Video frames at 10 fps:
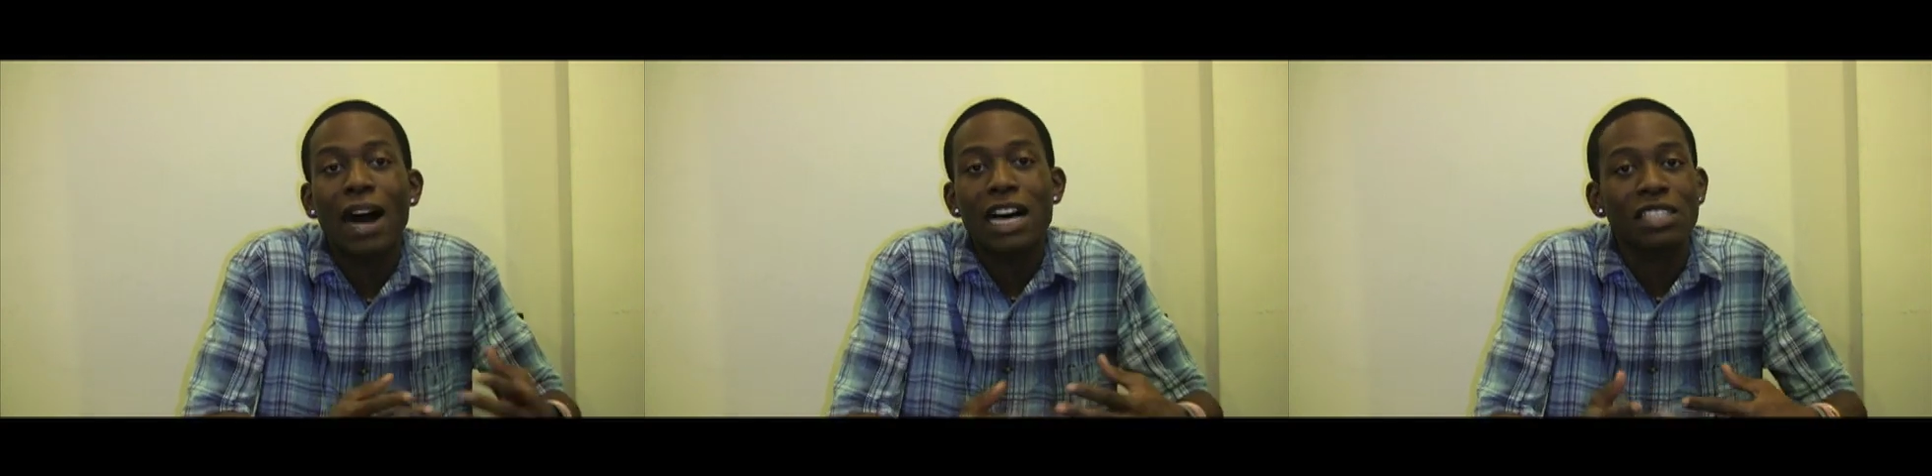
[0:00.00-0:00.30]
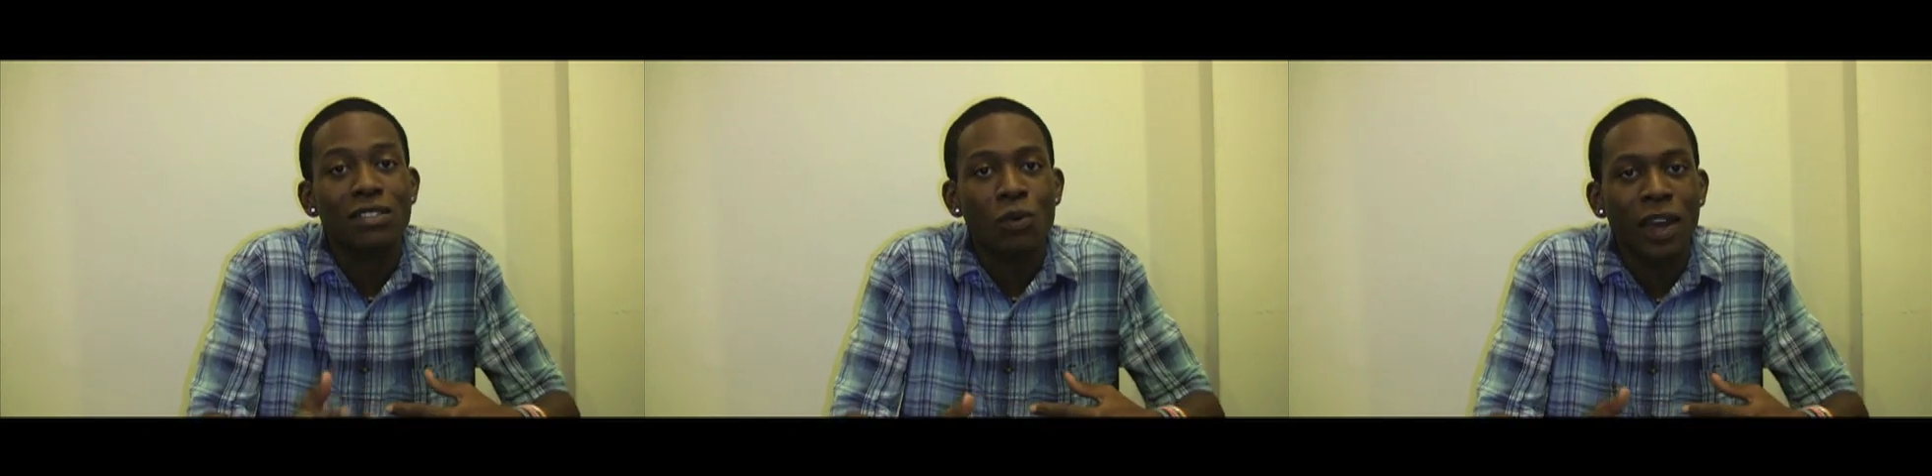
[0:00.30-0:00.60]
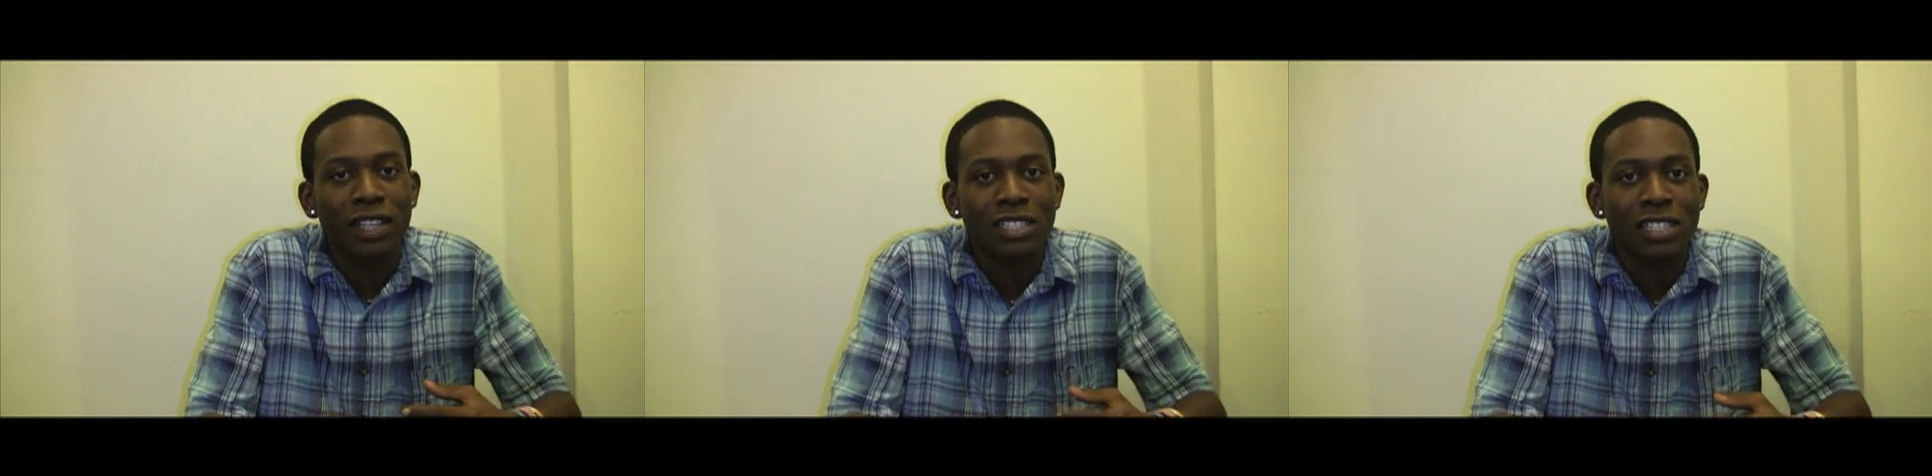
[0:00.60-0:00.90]
positive
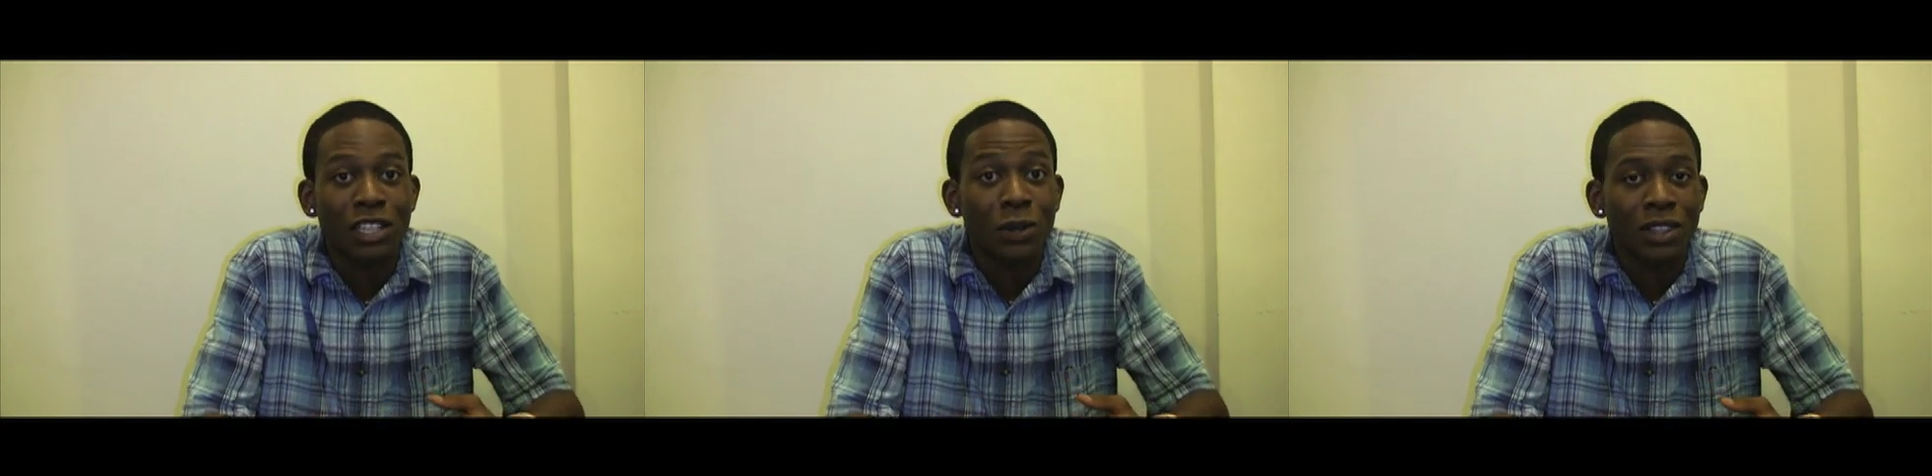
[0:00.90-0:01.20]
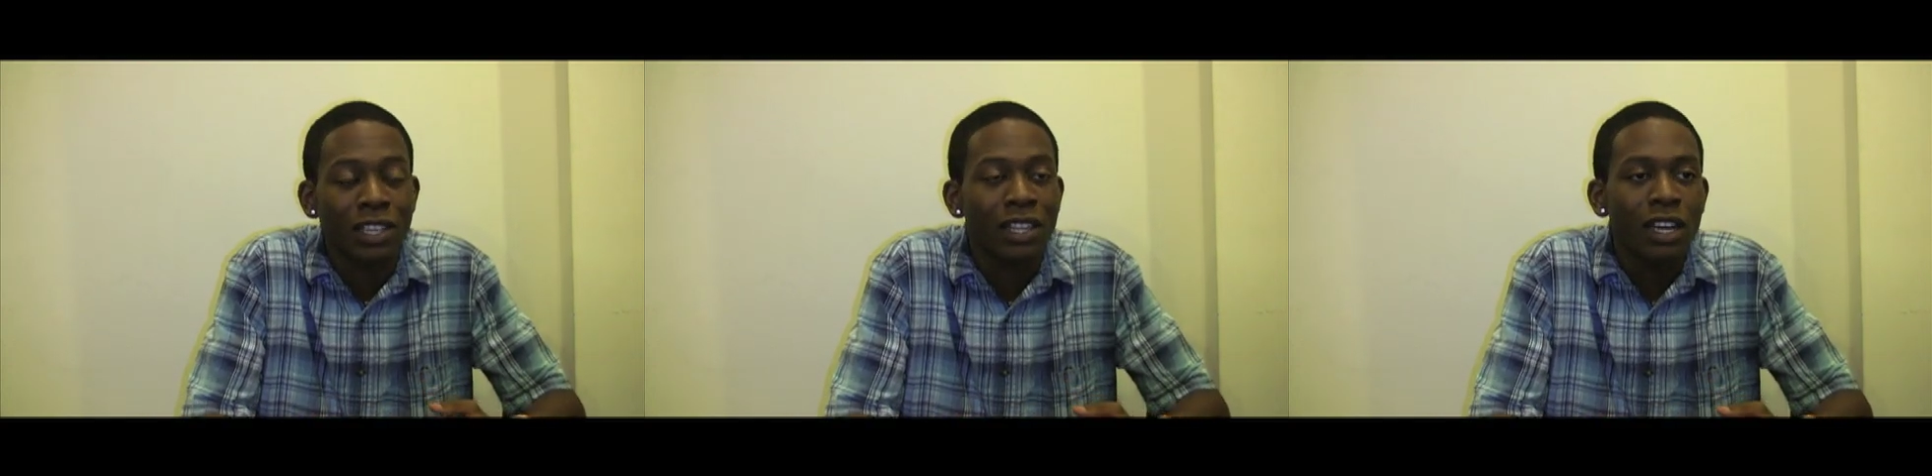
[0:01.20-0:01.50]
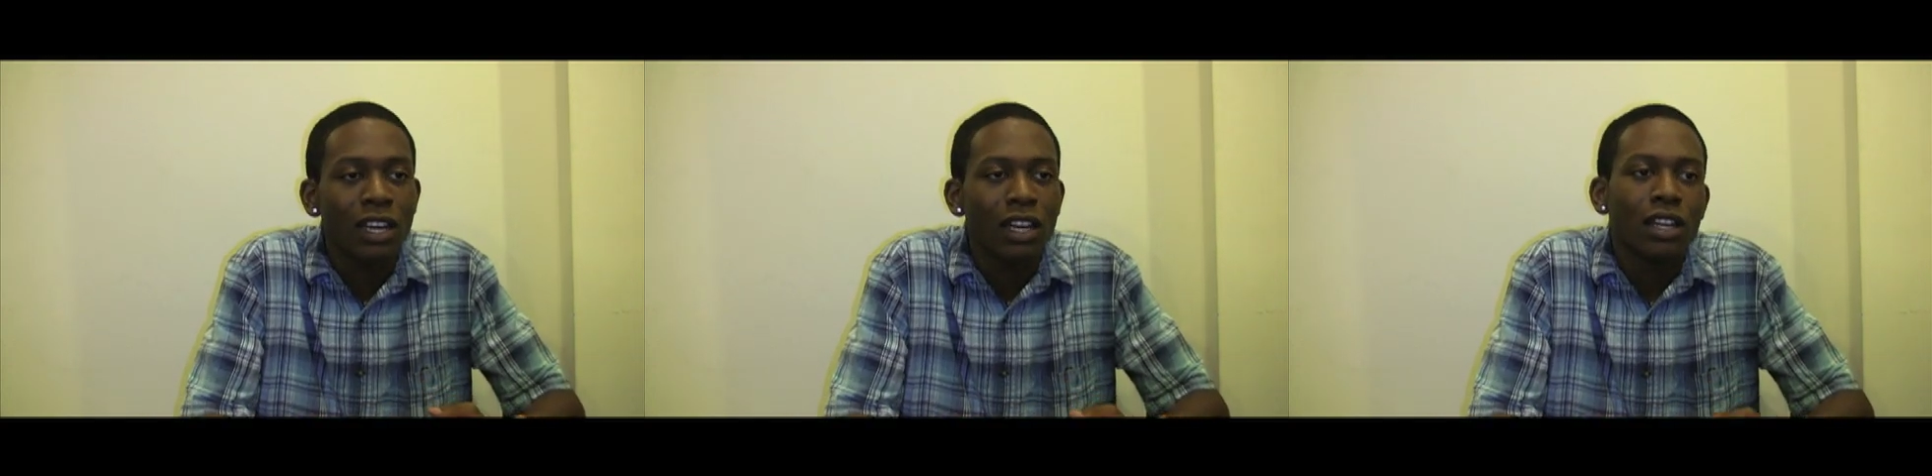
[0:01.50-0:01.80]
way to deal with it.
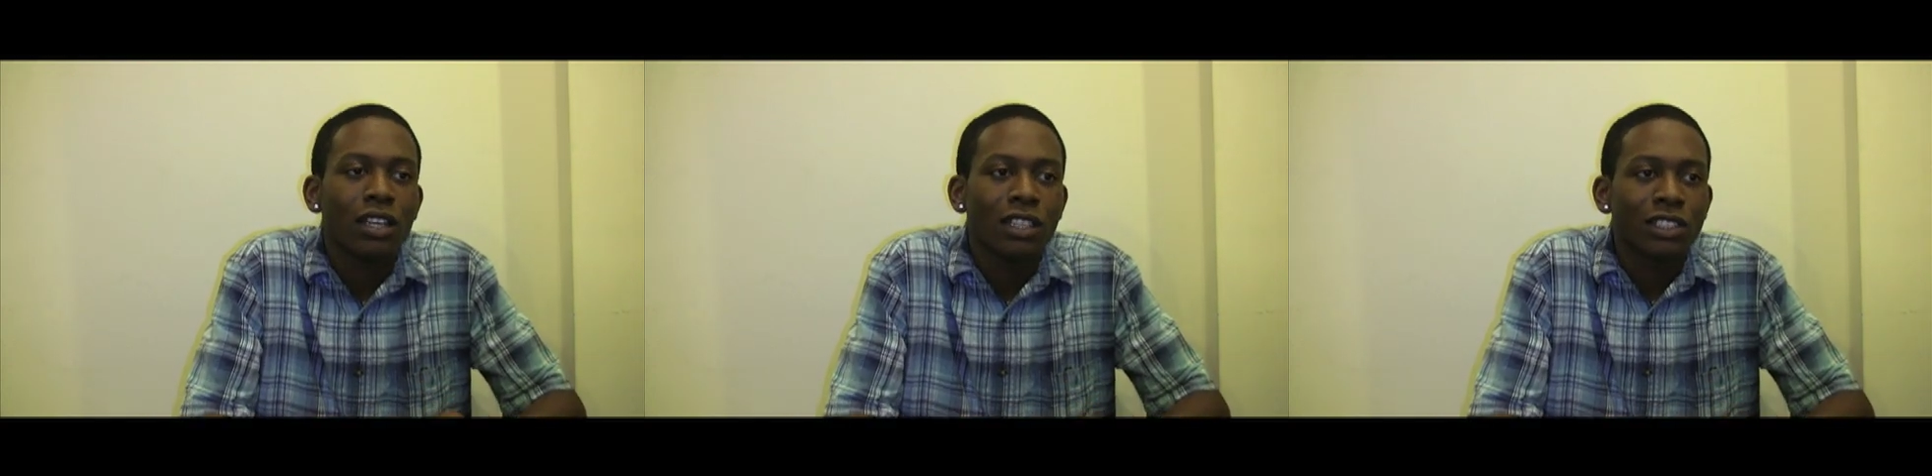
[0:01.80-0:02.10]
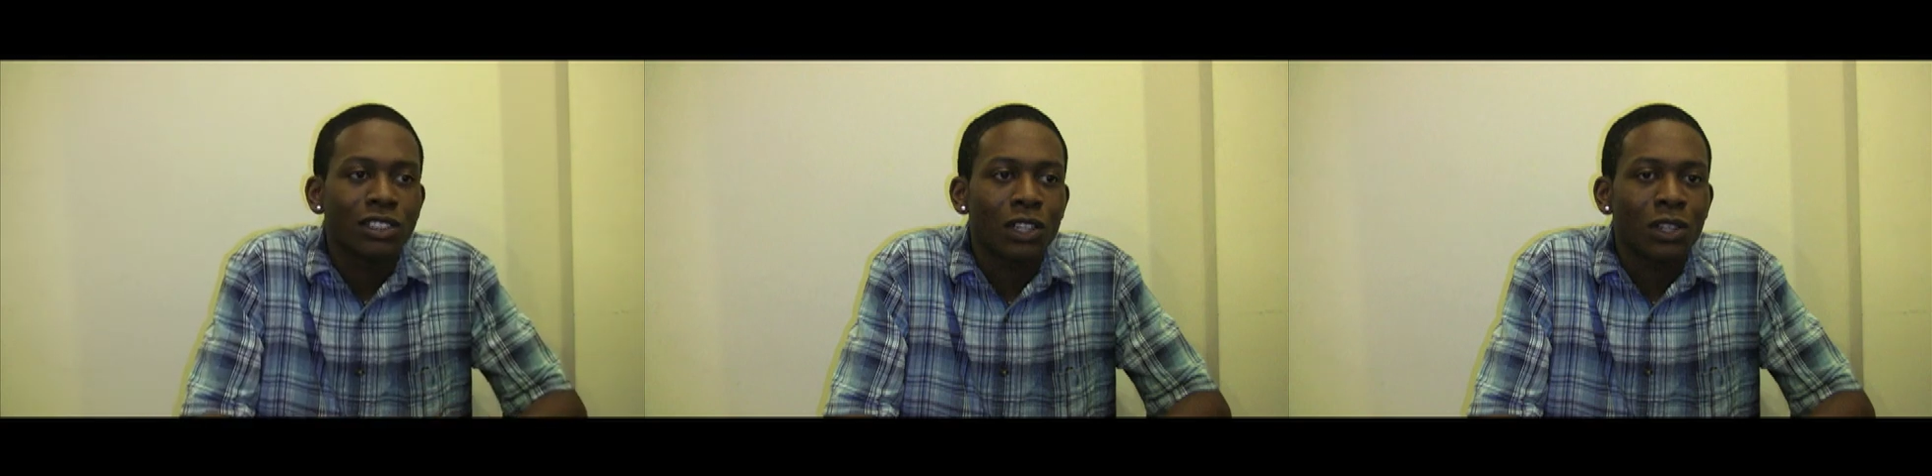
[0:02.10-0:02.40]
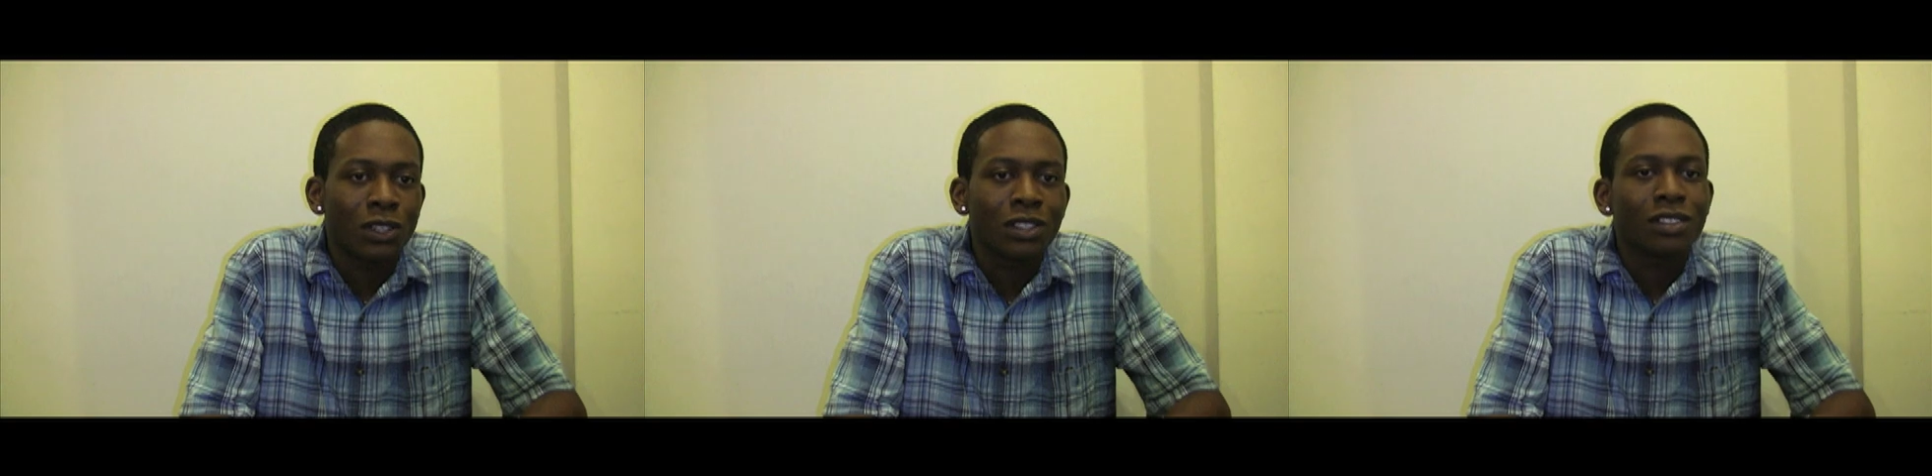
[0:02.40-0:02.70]

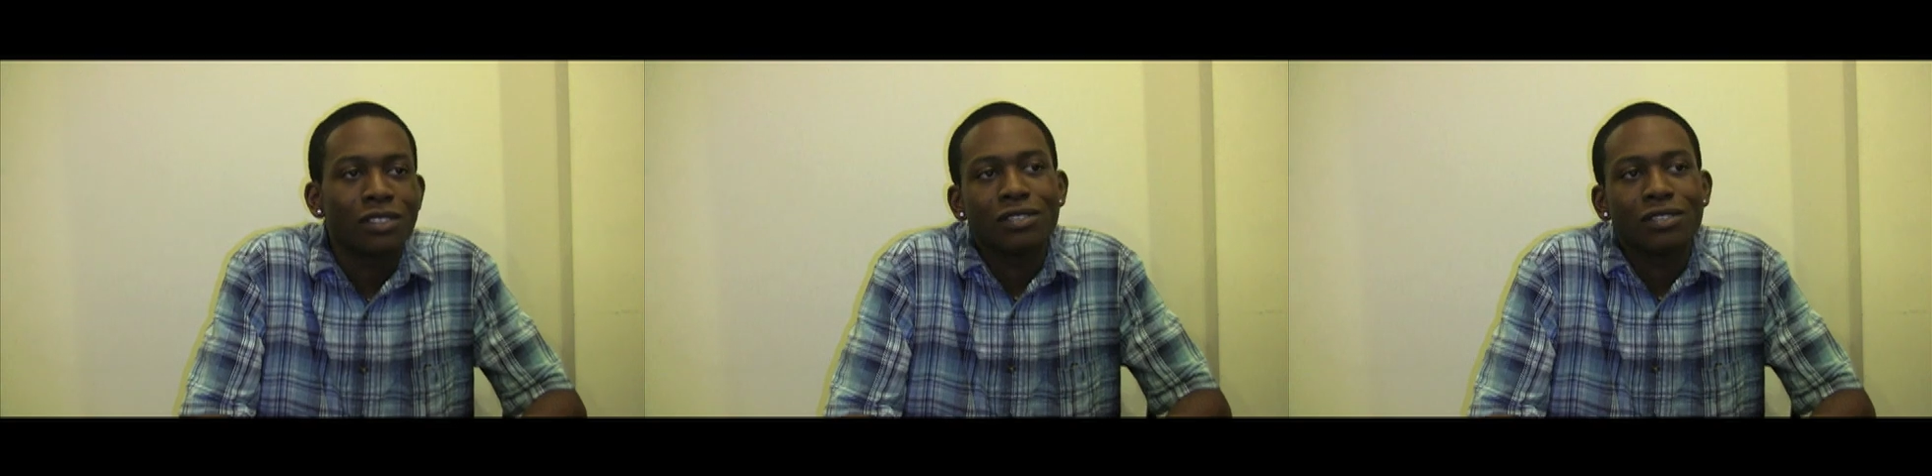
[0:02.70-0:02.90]
So